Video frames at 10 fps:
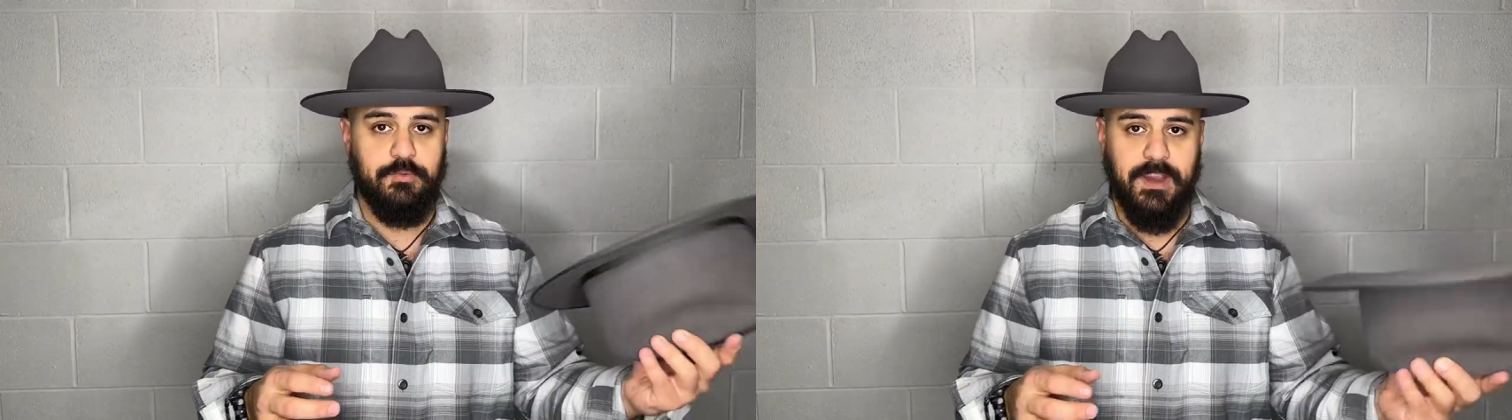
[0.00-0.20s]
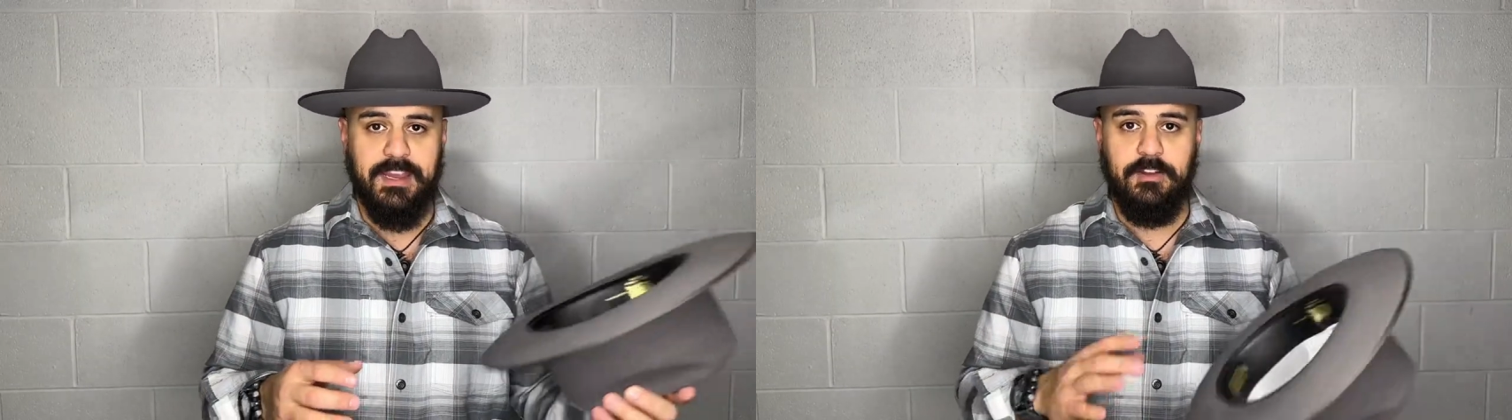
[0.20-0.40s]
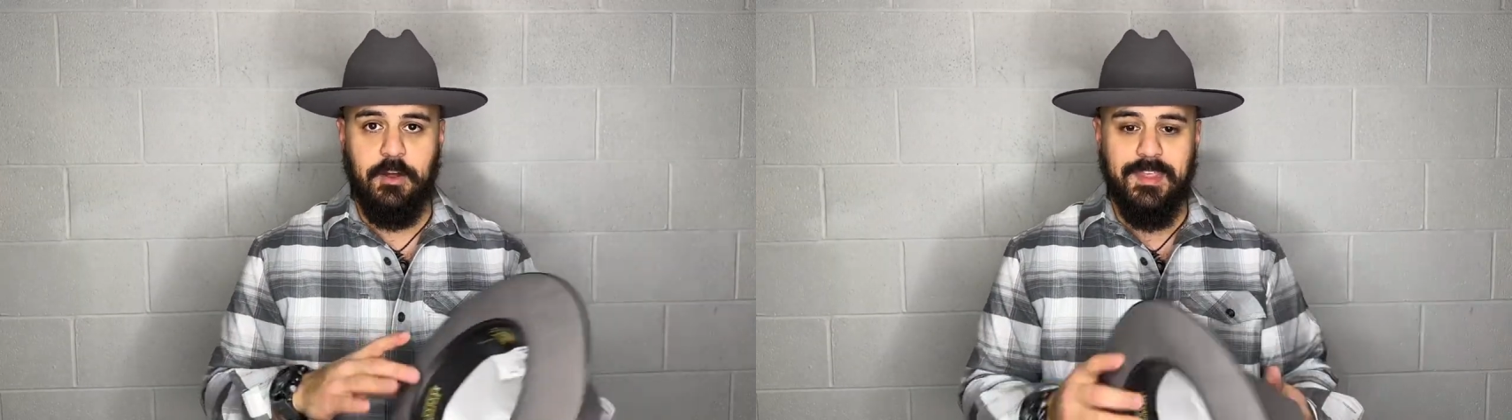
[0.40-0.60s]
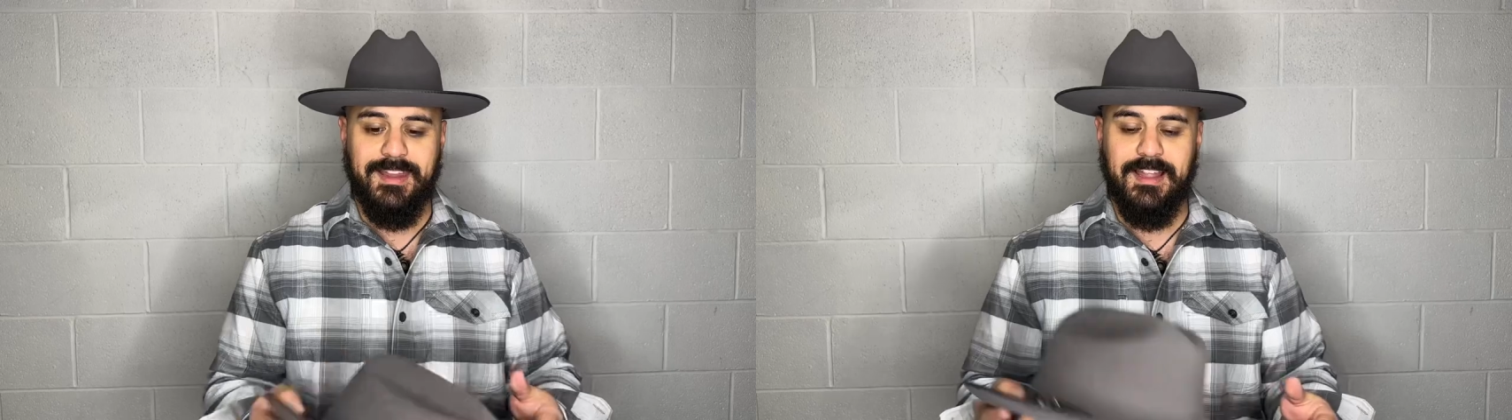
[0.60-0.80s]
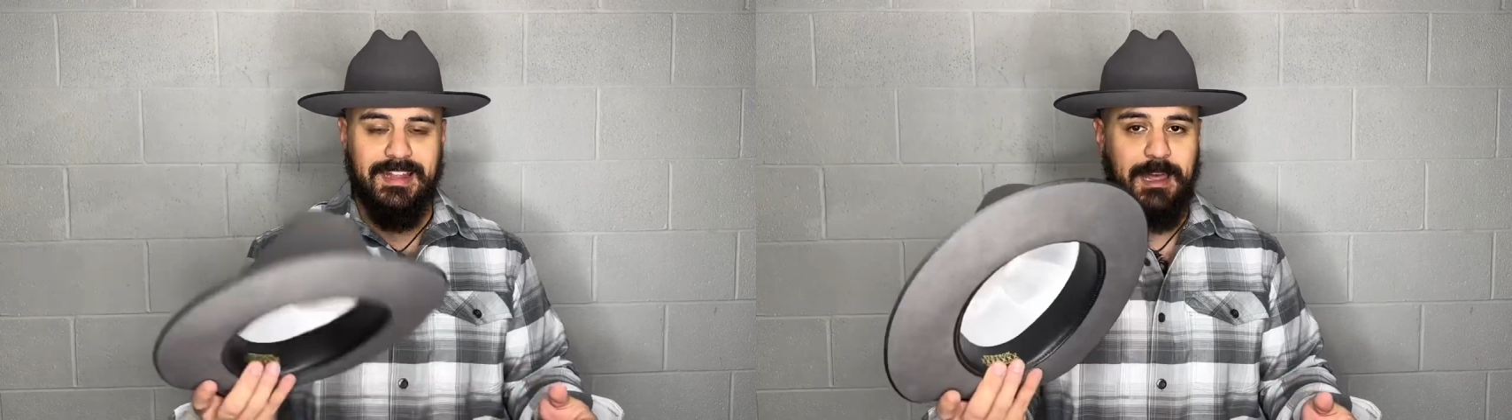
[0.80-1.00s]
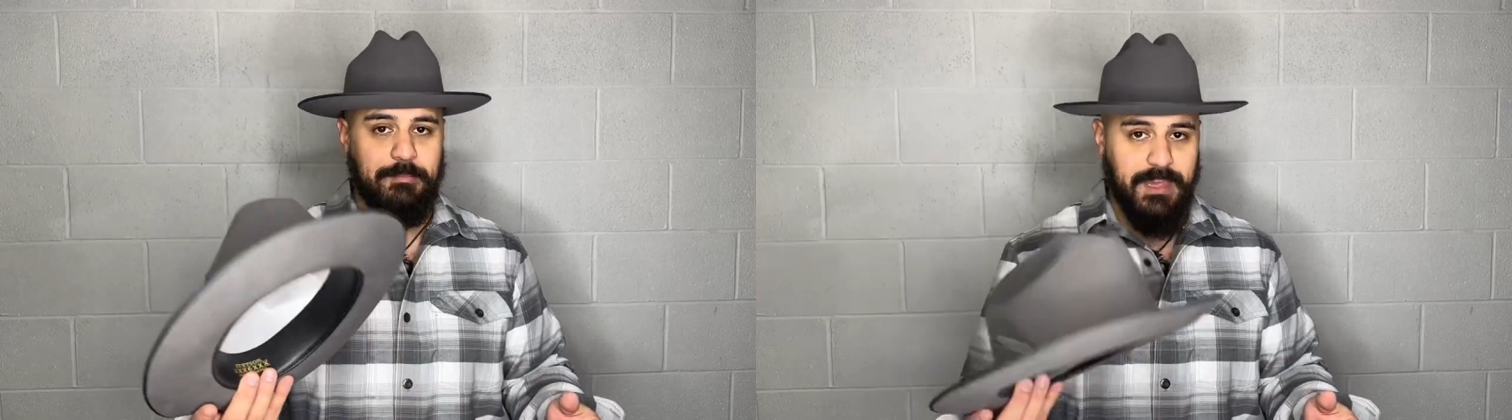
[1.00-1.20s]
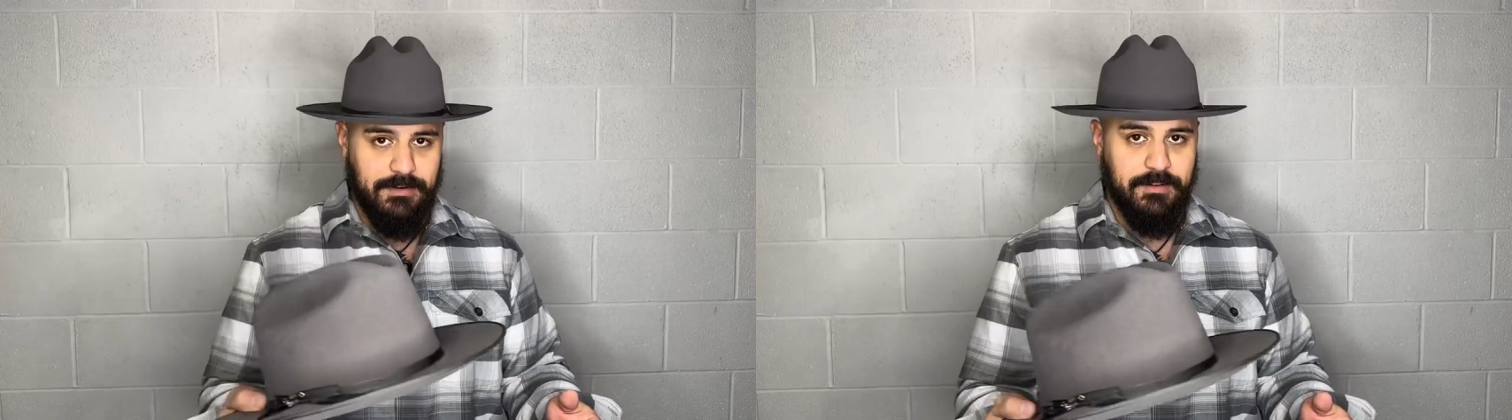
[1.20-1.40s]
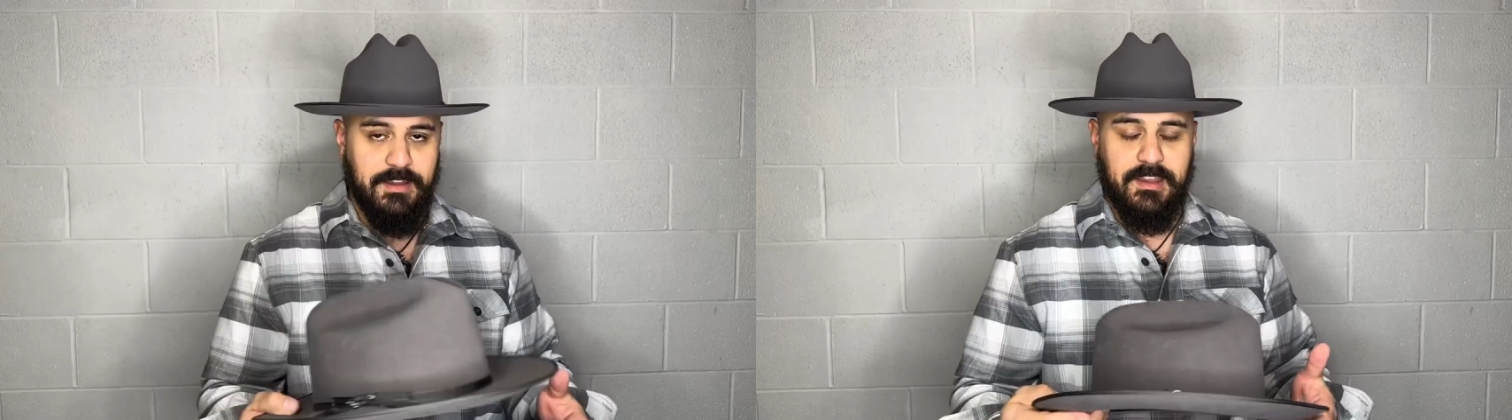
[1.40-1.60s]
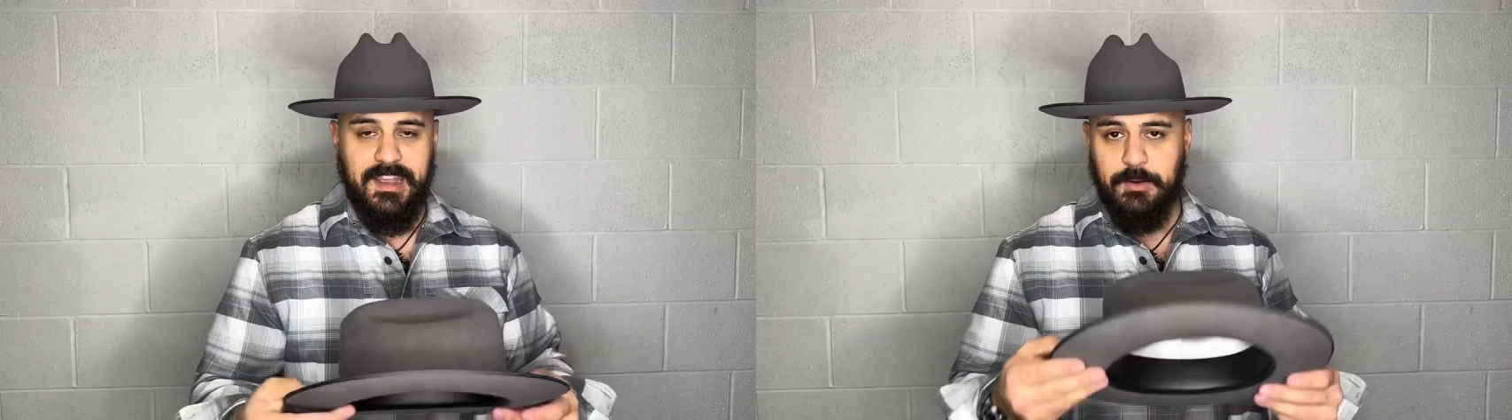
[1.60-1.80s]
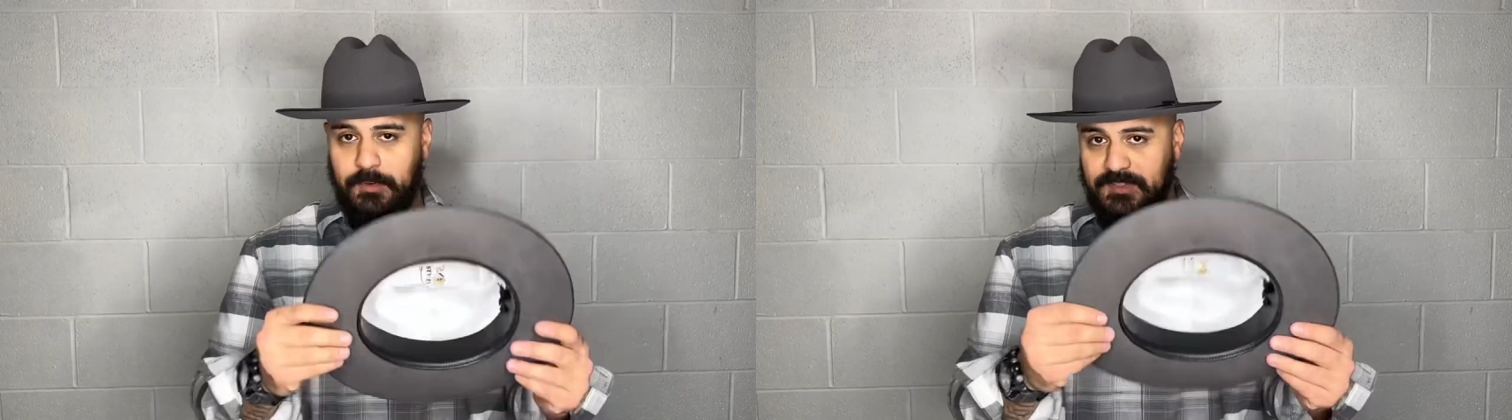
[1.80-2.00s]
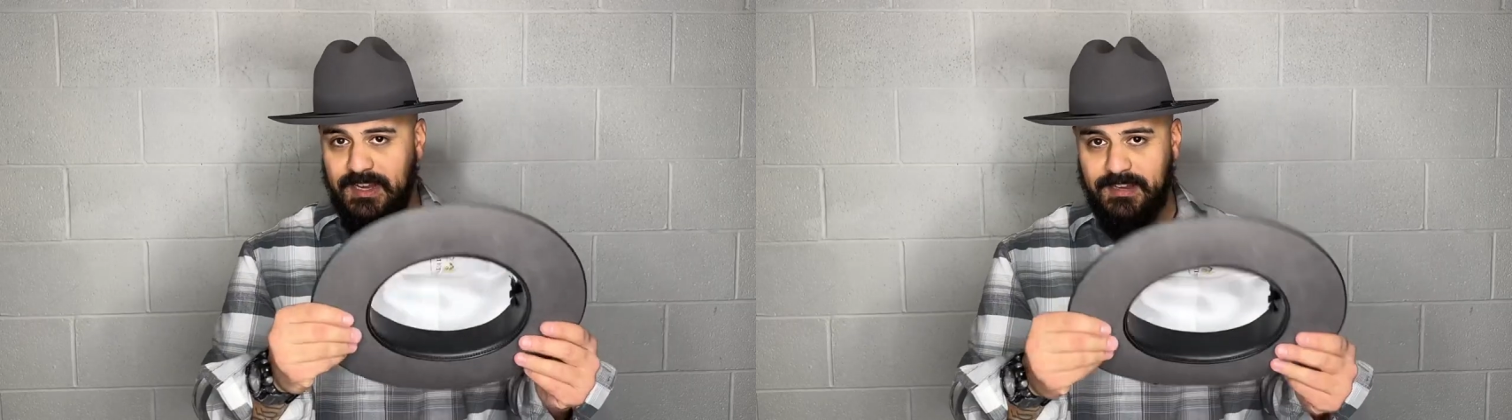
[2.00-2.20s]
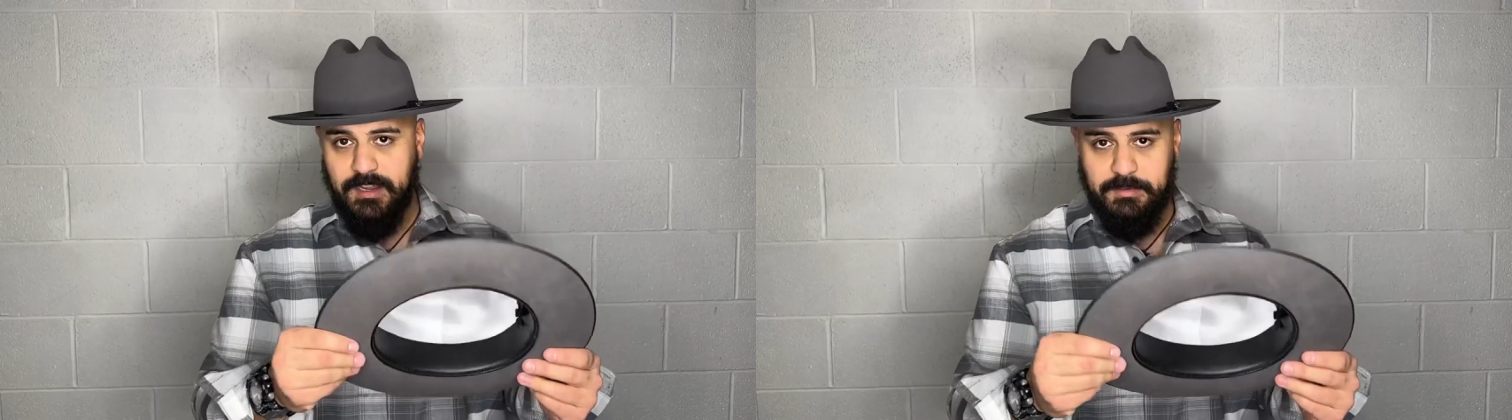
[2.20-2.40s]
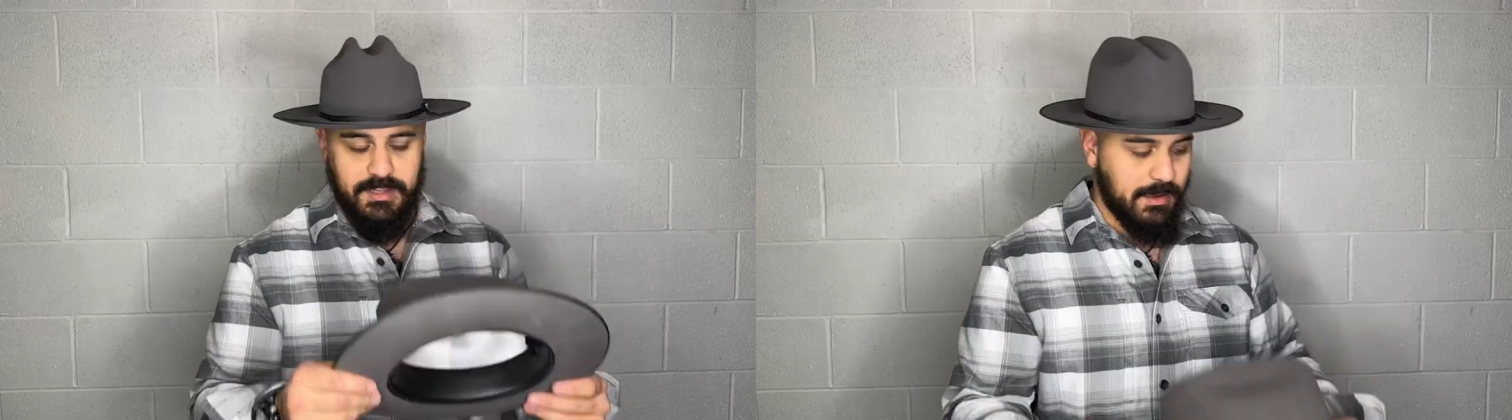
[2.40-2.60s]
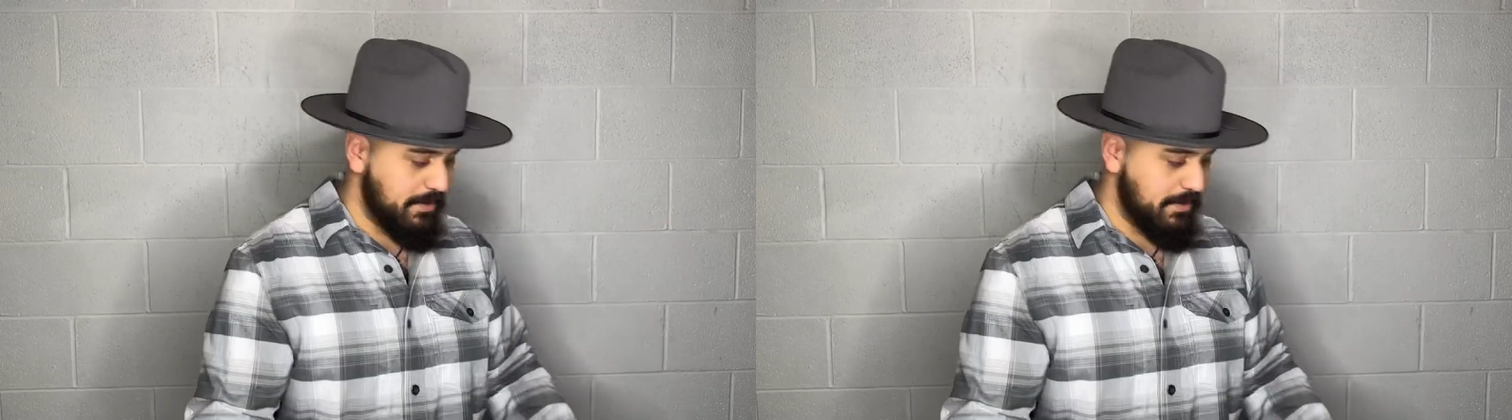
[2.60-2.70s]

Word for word: rain, all that a lot better, and it will stand up a lot